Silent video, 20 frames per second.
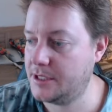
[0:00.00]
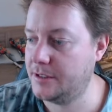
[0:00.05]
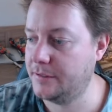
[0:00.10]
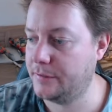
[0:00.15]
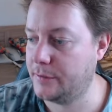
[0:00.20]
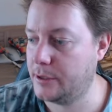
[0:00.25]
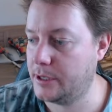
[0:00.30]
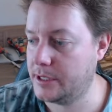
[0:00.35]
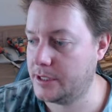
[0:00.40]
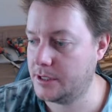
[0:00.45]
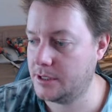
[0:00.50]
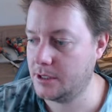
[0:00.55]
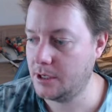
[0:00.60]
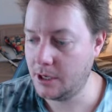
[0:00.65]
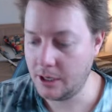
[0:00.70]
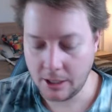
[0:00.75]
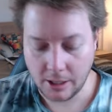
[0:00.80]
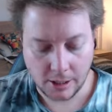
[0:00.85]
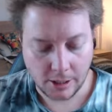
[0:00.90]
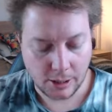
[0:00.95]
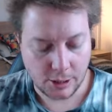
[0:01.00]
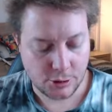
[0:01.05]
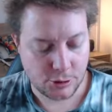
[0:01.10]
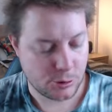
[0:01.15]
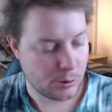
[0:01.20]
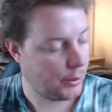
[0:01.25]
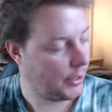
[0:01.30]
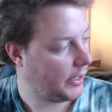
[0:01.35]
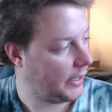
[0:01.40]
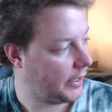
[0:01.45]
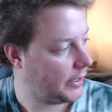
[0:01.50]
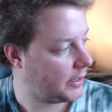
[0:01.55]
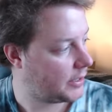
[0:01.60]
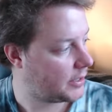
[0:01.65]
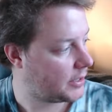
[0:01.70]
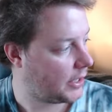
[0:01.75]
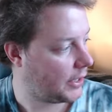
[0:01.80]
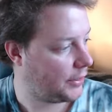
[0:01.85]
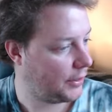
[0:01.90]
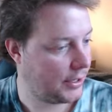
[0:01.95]
device to
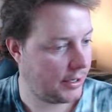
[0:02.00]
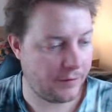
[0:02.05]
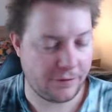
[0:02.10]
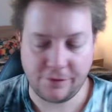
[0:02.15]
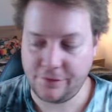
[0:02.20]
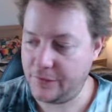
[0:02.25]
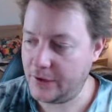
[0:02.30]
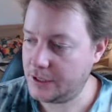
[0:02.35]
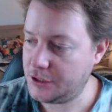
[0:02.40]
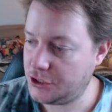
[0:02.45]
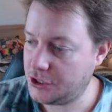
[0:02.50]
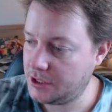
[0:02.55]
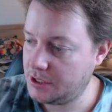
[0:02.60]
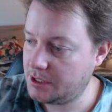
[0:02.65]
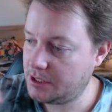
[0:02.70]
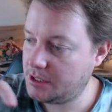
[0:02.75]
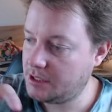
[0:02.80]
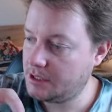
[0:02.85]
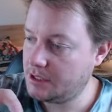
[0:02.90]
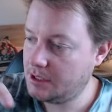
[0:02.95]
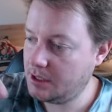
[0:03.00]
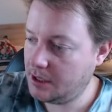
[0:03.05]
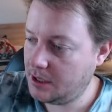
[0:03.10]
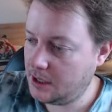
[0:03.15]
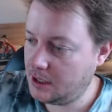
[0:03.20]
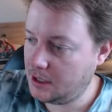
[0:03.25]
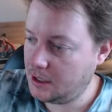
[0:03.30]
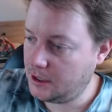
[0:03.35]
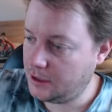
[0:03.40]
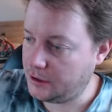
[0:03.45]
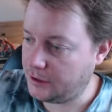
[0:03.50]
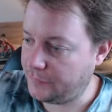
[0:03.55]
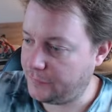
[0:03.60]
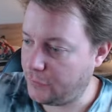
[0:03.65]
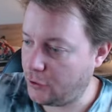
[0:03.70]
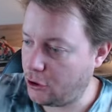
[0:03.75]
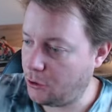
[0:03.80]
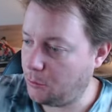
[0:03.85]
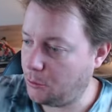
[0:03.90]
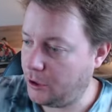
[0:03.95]
Linux, I think it fetches the
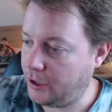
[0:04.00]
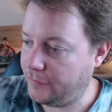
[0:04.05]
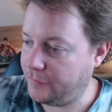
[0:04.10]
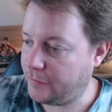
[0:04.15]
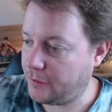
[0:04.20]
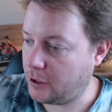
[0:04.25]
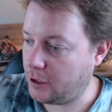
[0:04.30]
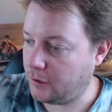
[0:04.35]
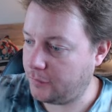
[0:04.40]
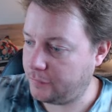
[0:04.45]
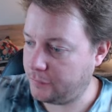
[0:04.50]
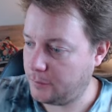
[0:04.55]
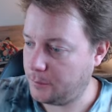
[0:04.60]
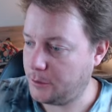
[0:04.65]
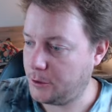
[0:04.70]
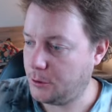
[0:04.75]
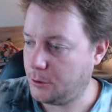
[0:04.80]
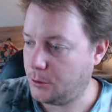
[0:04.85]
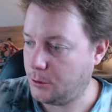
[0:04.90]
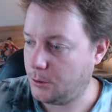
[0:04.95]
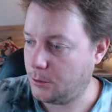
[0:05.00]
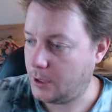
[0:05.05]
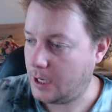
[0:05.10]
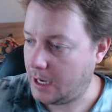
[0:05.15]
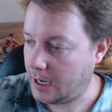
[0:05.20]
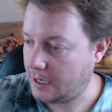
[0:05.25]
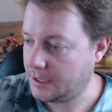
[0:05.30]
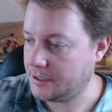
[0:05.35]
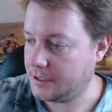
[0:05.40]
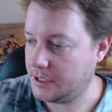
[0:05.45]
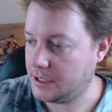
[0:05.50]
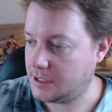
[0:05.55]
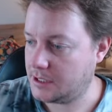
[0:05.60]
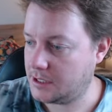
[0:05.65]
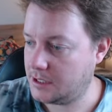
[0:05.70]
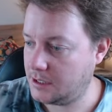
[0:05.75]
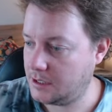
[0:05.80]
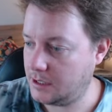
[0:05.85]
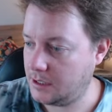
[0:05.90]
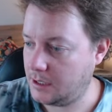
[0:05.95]
firmware file from your hard
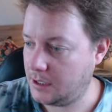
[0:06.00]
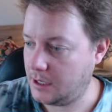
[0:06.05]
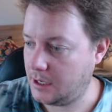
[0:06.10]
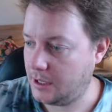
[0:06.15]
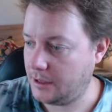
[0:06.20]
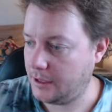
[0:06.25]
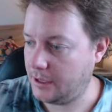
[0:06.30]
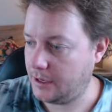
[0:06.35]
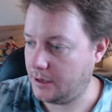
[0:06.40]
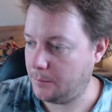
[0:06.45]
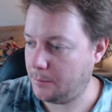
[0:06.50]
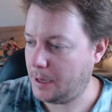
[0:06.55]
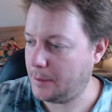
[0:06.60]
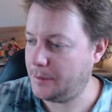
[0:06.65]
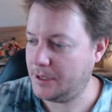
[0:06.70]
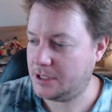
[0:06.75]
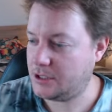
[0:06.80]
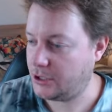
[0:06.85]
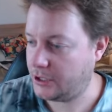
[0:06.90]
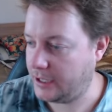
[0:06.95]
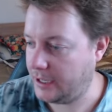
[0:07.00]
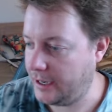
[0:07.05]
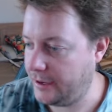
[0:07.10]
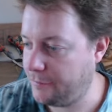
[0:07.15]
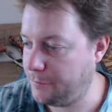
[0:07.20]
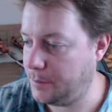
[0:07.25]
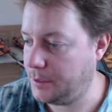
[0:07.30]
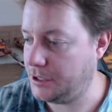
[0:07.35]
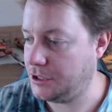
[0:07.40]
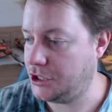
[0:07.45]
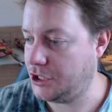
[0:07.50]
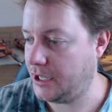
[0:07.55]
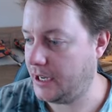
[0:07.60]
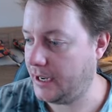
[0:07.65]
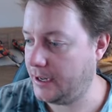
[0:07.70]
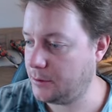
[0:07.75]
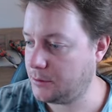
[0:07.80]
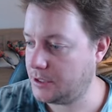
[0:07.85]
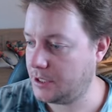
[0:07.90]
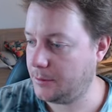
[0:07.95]
disk, and then maybe it's like an
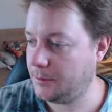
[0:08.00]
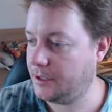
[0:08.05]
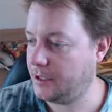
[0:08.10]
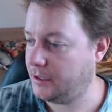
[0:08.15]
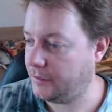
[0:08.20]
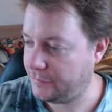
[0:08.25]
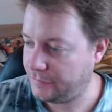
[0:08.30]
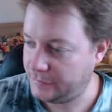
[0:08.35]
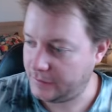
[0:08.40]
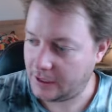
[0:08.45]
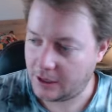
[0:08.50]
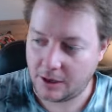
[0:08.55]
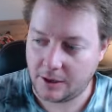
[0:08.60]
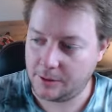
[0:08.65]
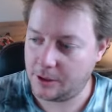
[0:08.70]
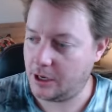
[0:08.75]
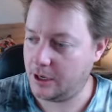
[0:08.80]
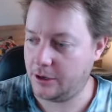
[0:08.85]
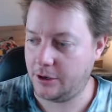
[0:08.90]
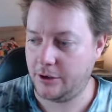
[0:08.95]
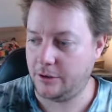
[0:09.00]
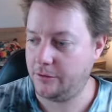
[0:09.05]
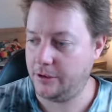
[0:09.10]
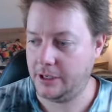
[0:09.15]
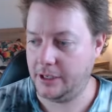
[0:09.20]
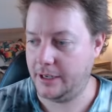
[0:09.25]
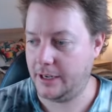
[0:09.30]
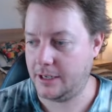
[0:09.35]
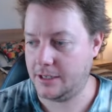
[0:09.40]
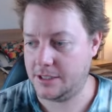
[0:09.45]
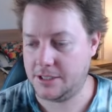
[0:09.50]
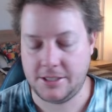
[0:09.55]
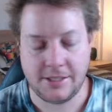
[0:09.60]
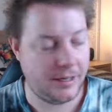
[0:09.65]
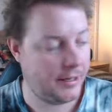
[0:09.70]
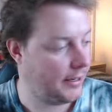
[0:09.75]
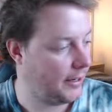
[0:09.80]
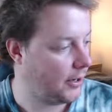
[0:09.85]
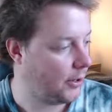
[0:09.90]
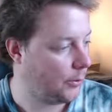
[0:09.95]
FPGA or something, and I don't really
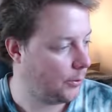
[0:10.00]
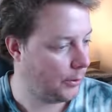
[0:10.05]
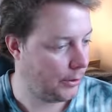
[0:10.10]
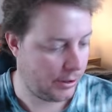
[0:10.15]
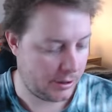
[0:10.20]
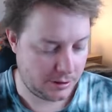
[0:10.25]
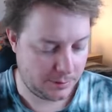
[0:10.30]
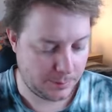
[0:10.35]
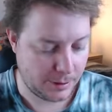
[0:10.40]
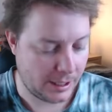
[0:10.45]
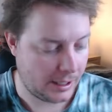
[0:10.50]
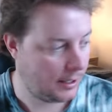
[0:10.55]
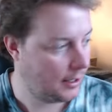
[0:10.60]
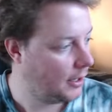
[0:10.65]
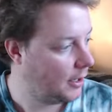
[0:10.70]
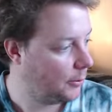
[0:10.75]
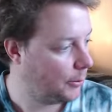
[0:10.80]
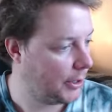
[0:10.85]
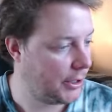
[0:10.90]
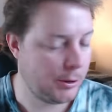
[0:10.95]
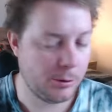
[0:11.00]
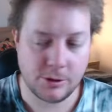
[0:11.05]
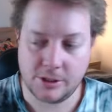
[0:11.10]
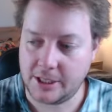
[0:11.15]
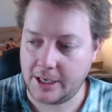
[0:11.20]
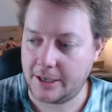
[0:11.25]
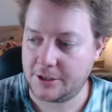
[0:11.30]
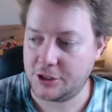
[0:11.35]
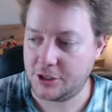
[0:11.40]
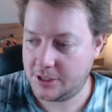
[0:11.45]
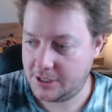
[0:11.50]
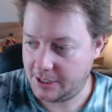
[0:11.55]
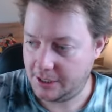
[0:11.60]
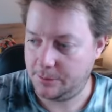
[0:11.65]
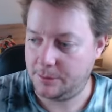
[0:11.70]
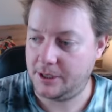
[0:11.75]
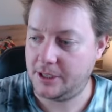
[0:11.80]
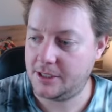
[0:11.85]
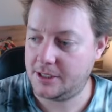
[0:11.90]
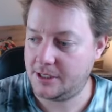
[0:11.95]
understand how it works, but when you attach
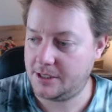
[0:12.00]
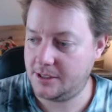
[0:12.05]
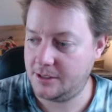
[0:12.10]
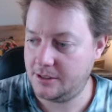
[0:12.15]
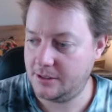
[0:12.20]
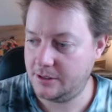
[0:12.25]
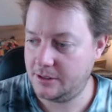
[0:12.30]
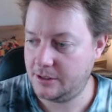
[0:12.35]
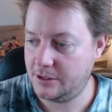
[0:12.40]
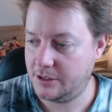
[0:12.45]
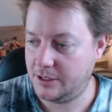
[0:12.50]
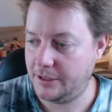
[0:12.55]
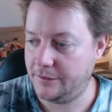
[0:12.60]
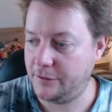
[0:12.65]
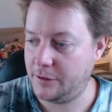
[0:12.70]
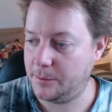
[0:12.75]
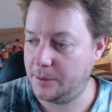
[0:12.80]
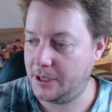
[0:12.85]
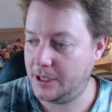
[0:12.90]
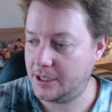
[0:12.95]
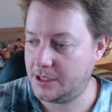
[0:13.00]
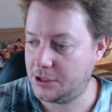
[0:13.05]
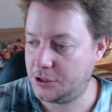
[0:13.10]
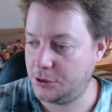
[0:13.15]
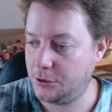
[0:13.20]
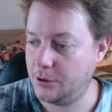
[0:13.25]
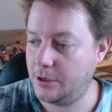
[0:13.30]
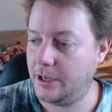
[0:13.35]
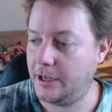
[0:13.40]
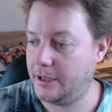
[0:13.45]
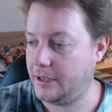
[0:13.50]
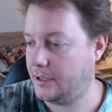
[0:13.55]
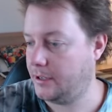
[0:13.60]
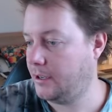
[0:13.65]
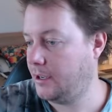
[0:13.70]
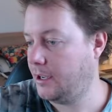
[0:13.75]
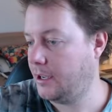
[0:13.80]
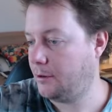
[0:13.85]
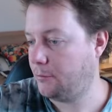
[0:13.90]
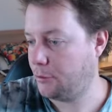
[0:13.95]
TBS DVB-S tuner, it
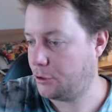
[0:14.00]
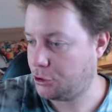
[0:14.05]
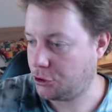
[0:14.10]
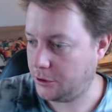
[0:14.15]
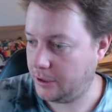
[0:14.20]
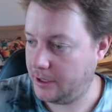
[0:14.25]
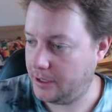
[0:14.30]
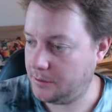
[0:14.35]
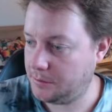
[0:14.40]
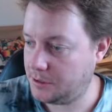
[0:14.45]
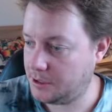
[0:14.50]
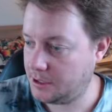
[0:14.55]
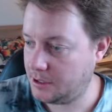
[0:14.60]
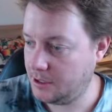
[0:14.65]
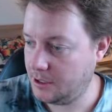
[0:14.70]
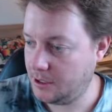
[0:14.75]
retrieves